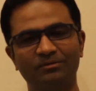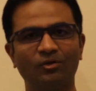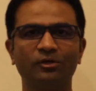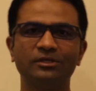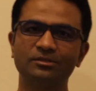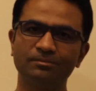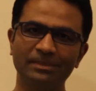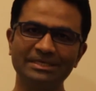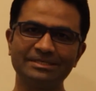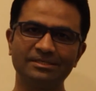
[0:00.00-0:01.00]

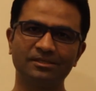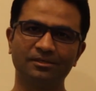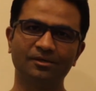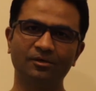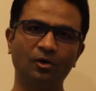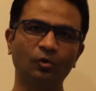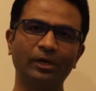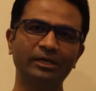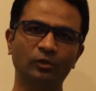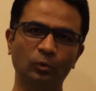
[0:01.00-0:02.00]
knowledge-based
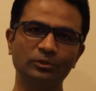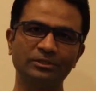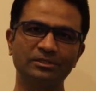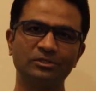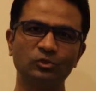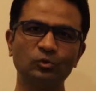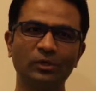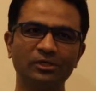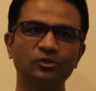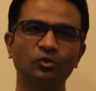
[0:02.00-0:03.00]
online courses to
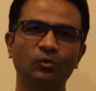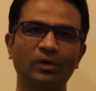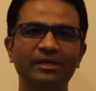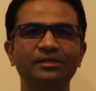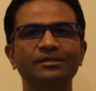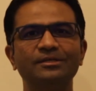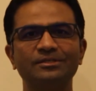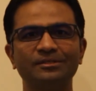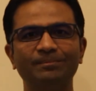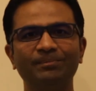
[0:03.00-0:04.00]
get into IT
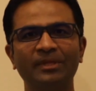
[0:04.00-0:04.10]
industry.